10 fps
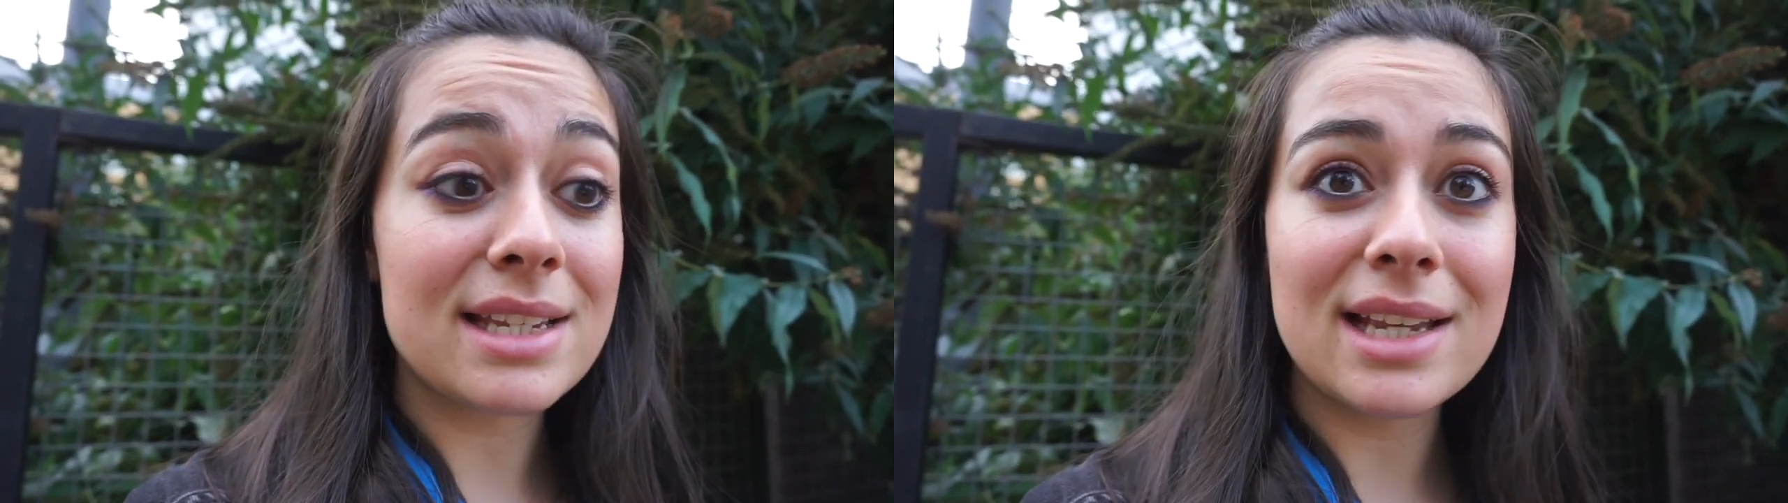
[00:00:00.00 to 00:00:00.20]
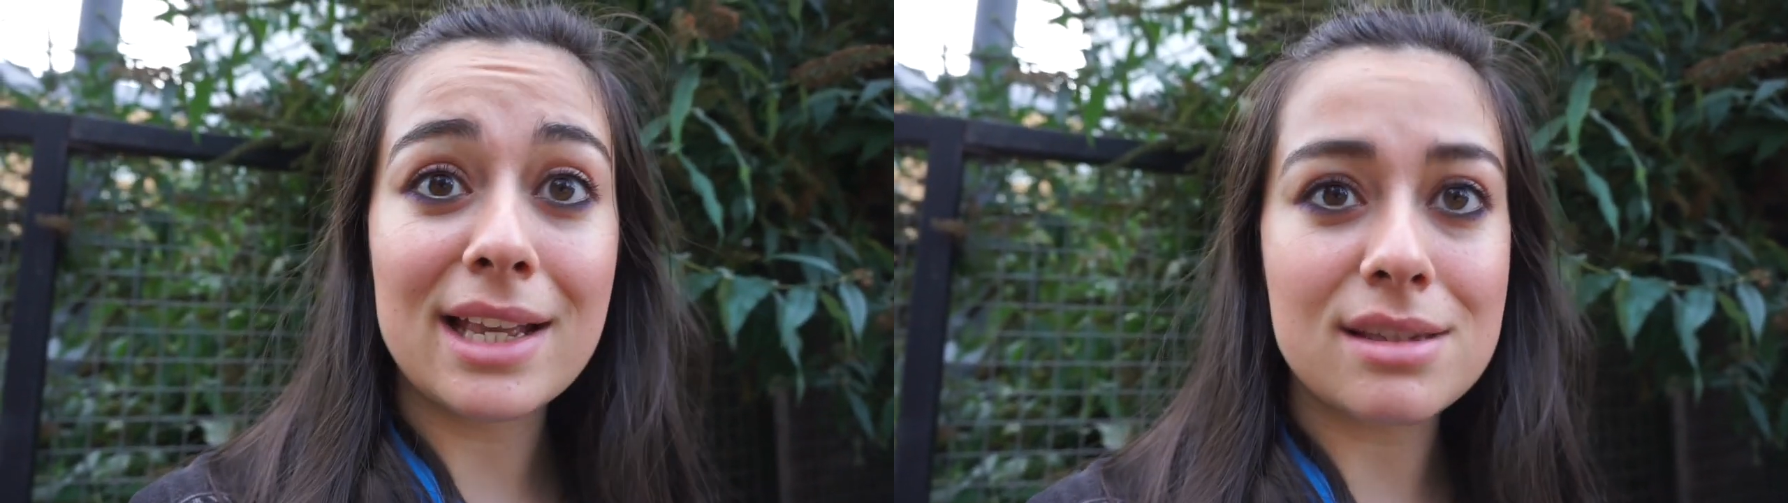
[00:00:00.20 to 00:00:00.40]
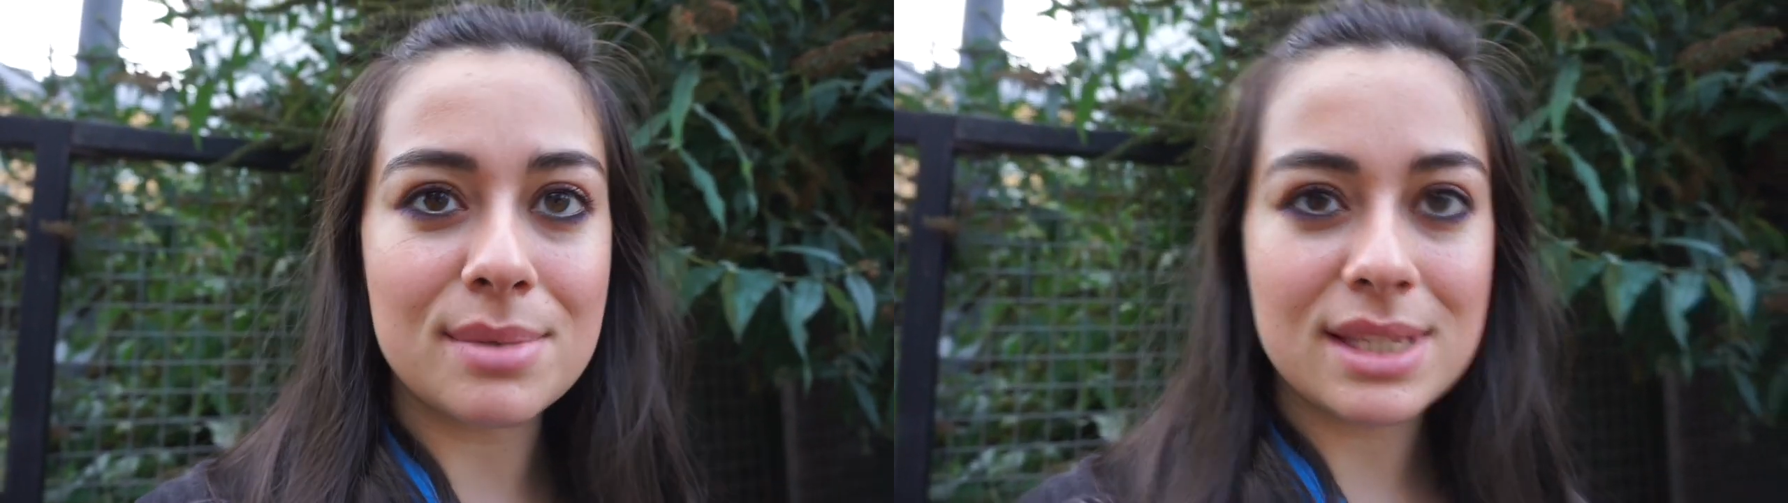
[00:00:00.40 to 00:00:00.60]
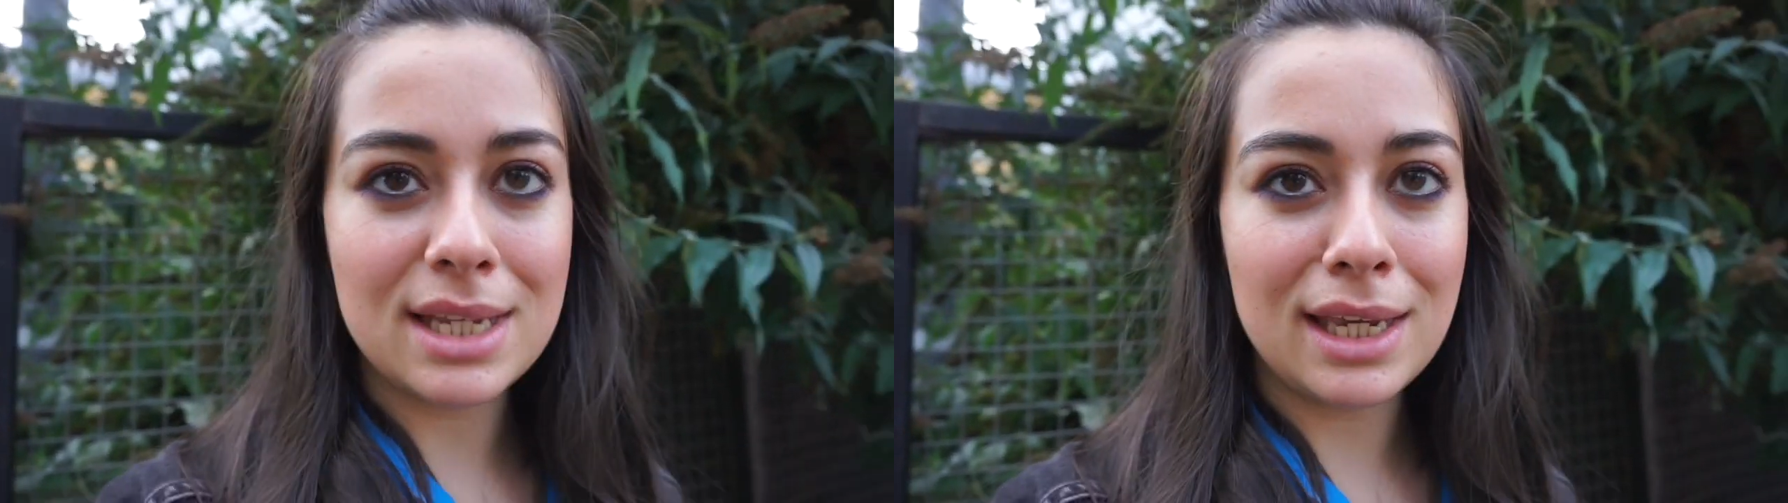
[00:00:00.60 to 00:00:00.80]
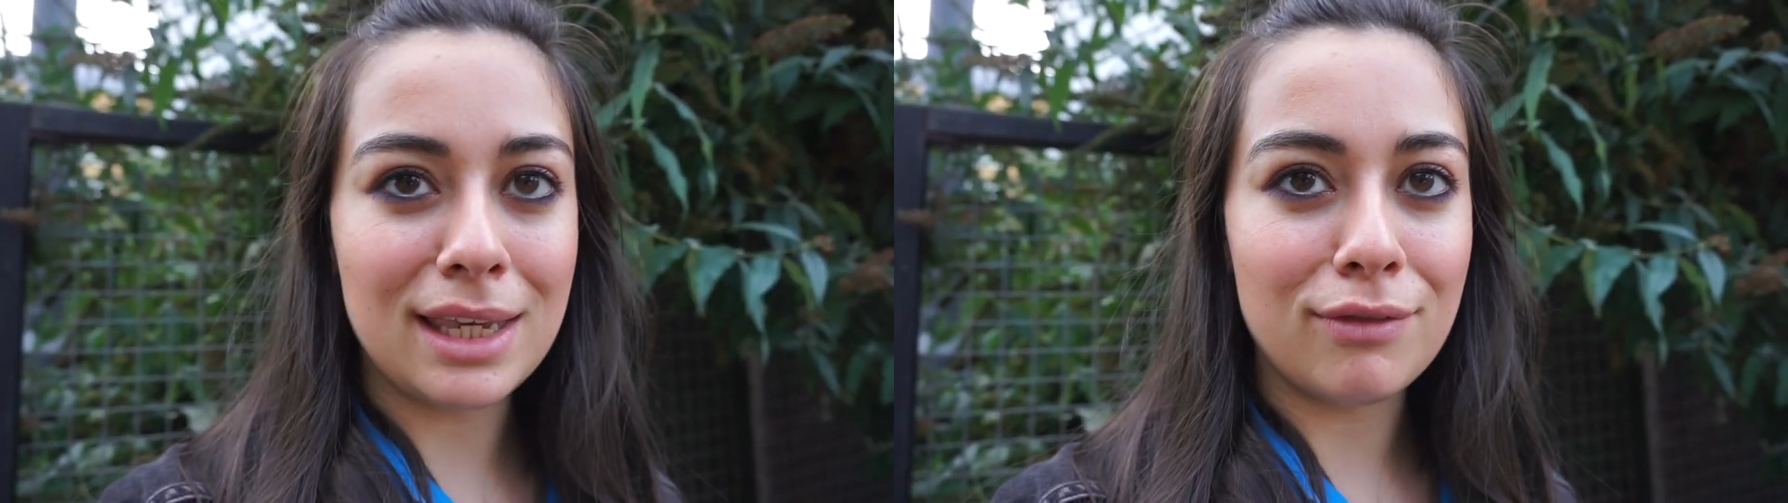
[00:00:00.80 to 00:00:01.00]
I get some
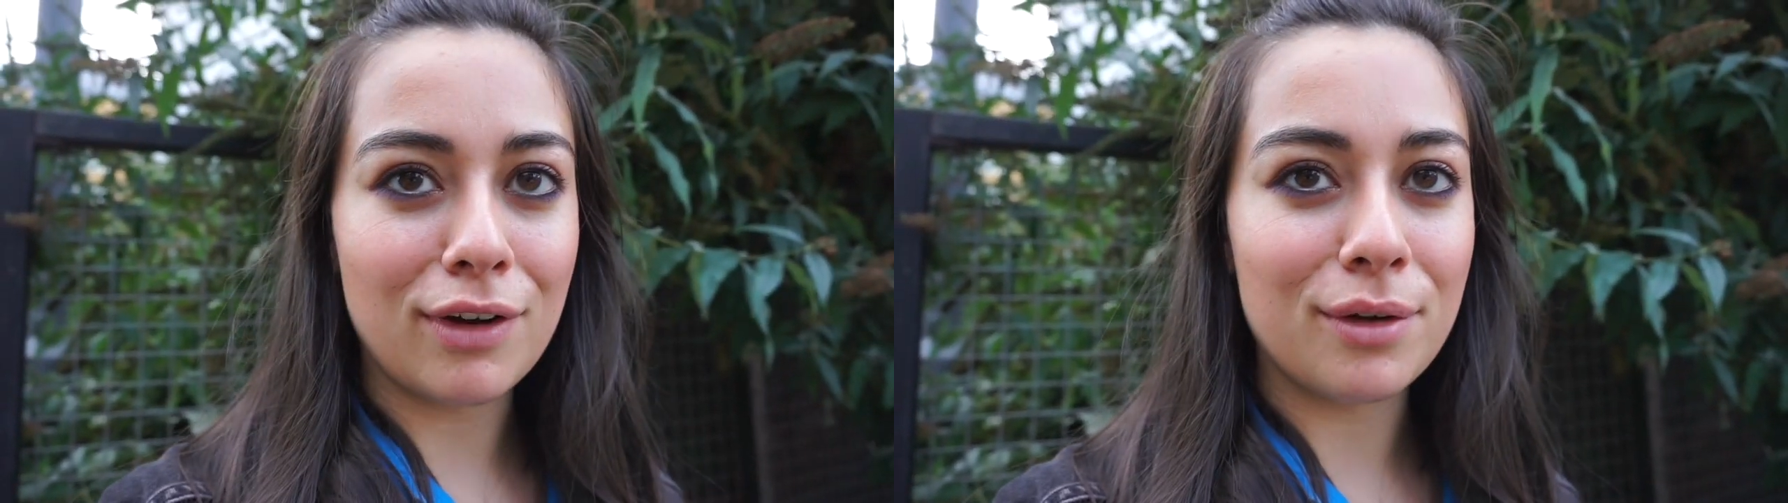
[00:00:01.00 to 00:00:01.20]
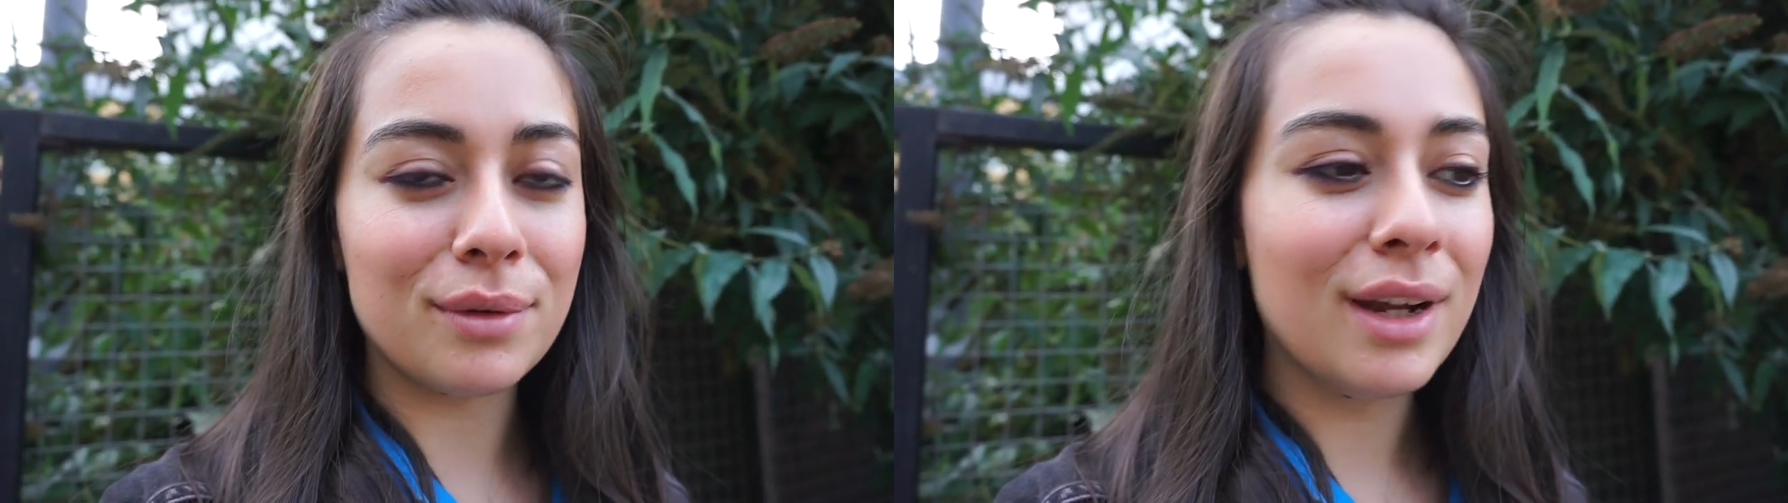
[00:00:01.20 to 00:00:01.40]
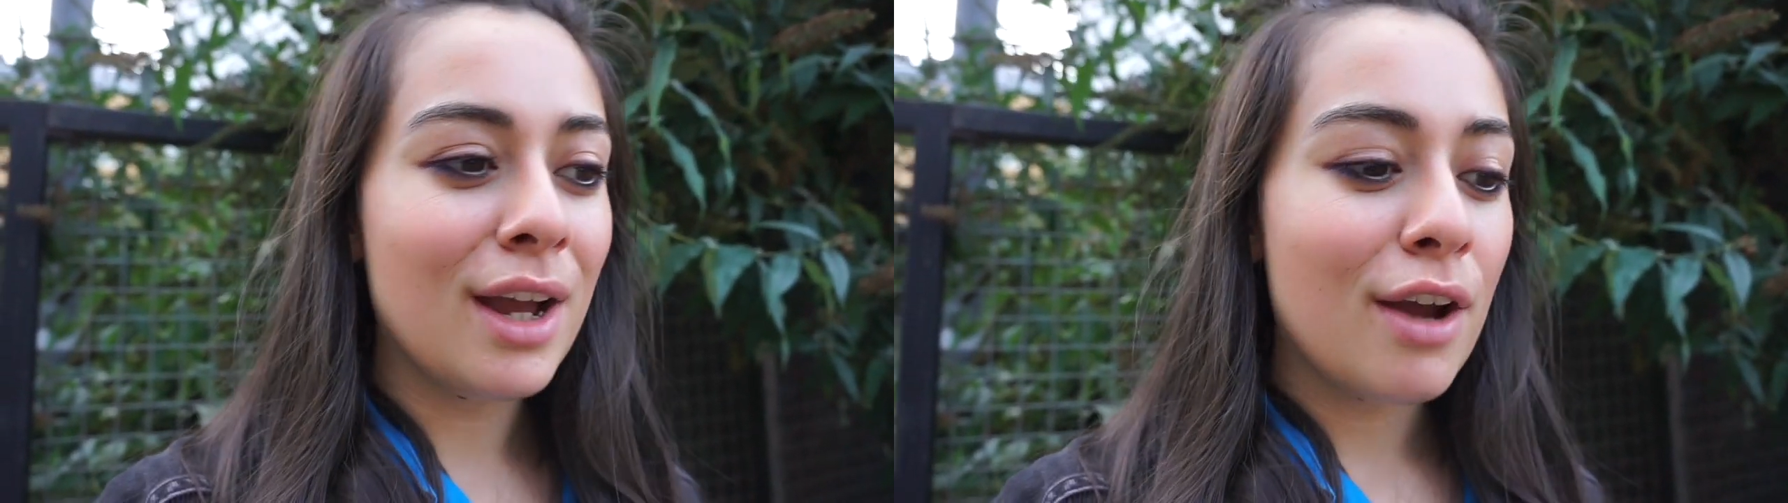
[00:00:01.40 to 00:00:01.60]
sneaky phone